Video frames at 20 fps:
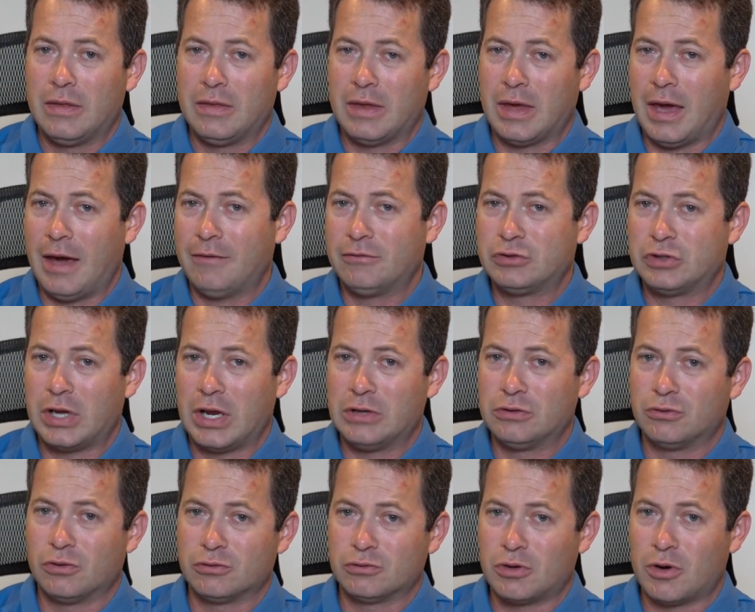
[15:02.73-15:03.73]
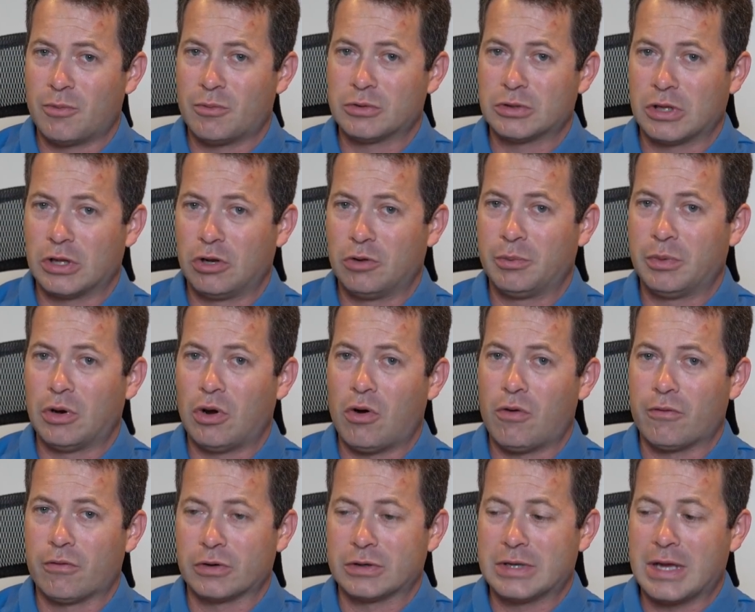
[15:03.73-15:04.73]
They have changed those numbers a little bit
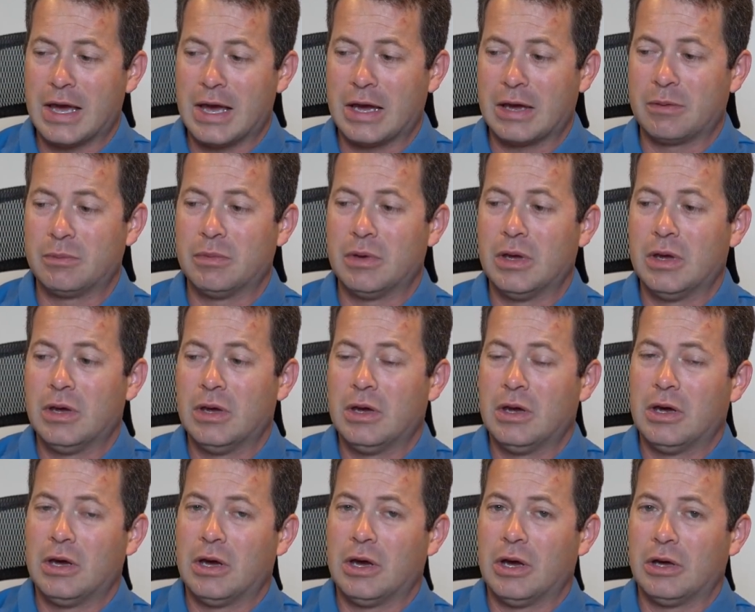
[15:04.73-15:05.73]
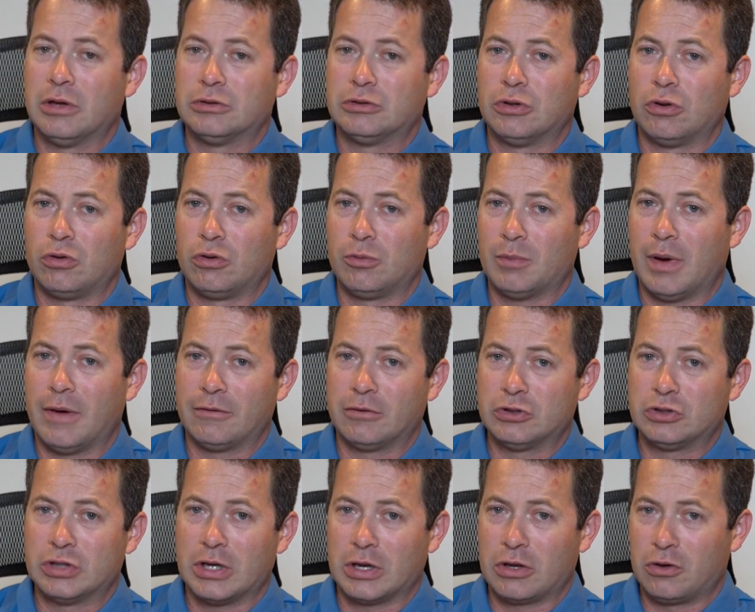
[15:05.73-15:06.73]
over time, uh, so you might have to
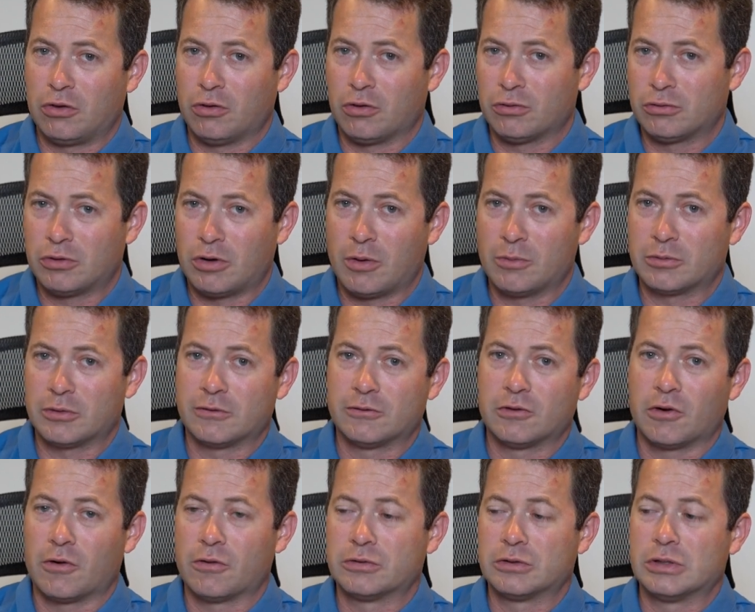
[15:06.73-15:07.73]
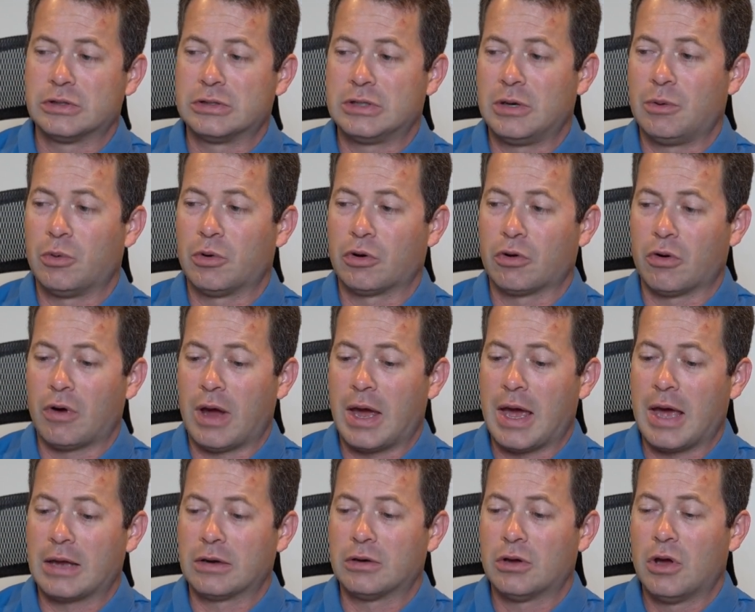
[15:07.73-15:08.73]
check your terms of service to see where you're
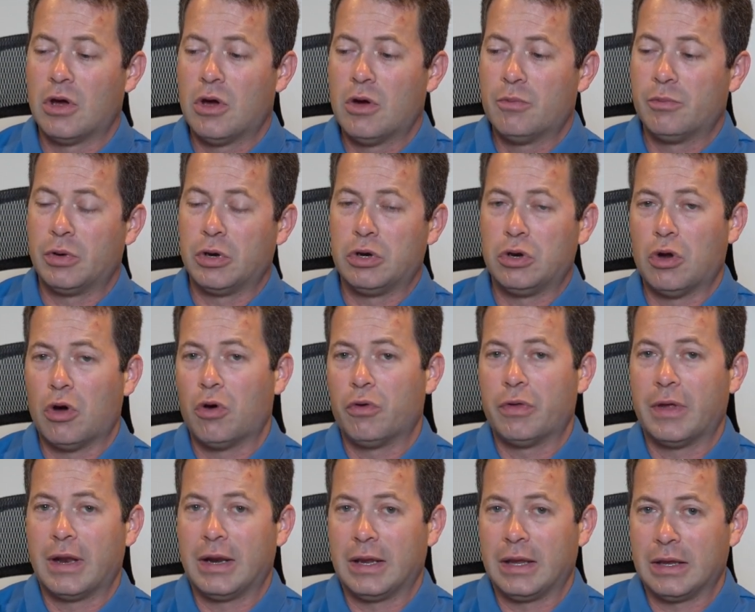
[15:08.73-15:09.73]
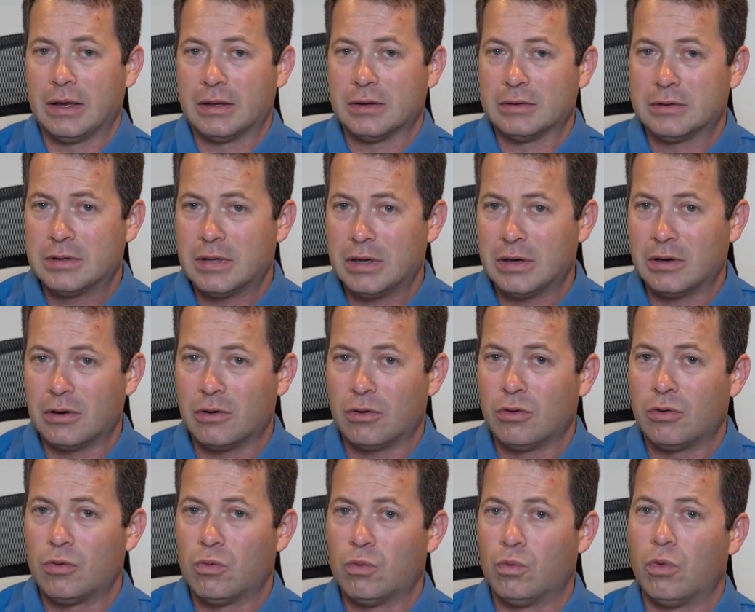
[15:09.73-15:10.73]
at, but know that a
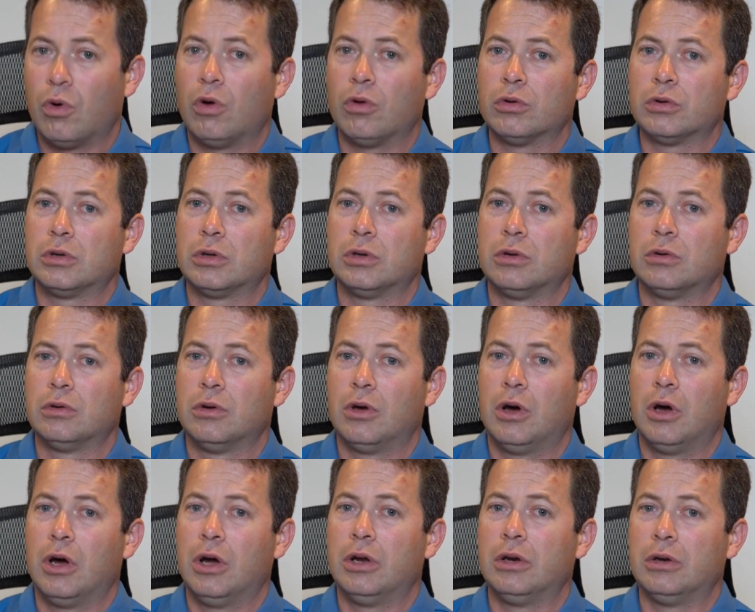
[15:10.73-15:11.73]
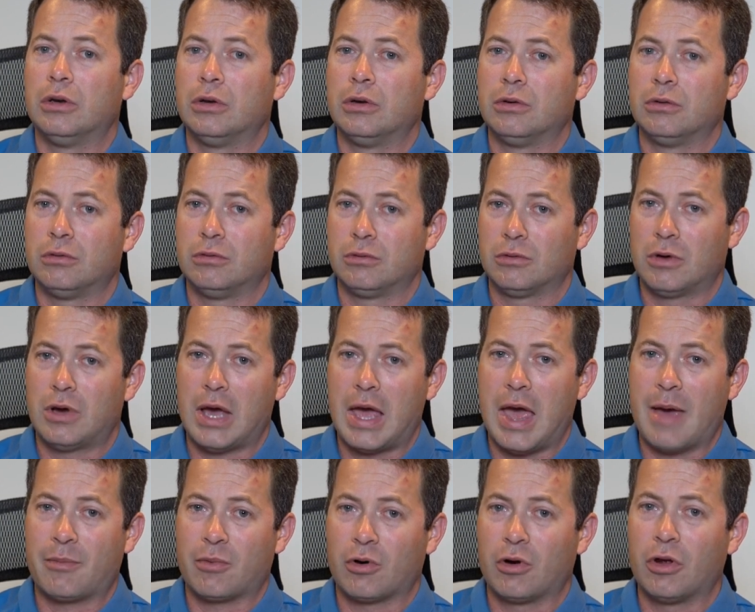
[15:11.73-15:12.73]
antenna won't
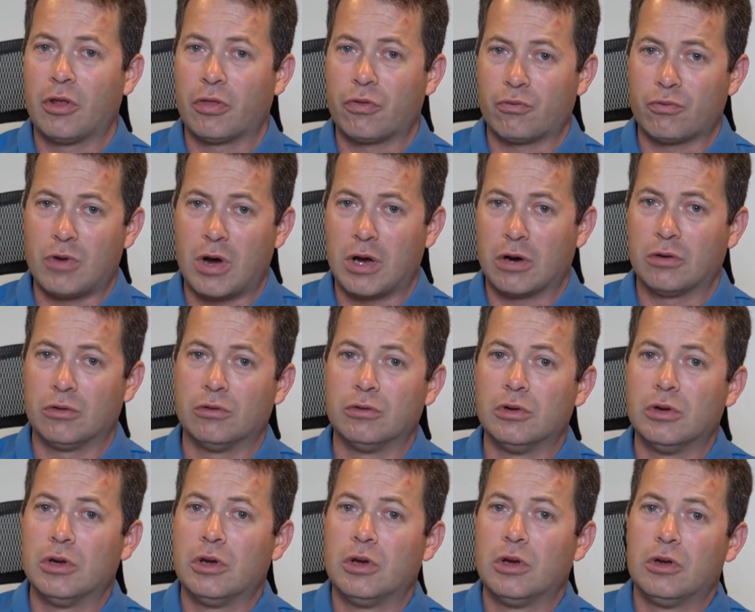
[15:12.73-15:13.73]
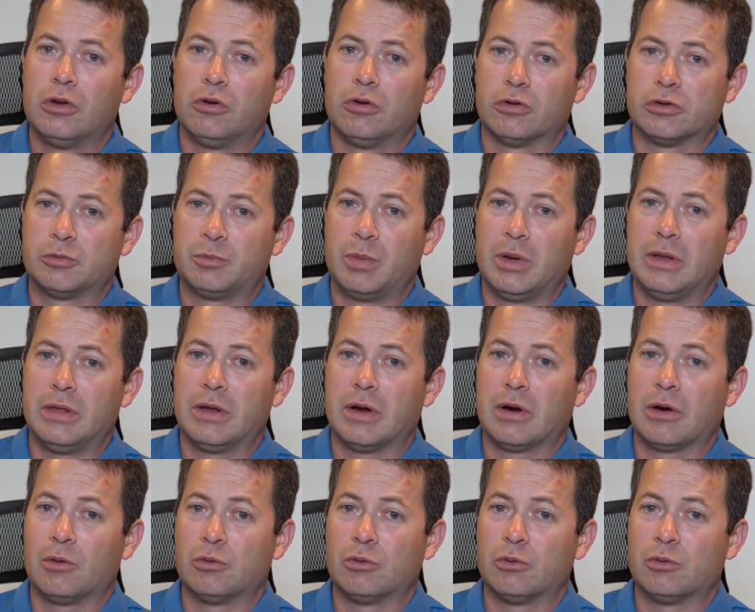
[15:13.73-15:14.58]
uncap or unthrottle your speed there.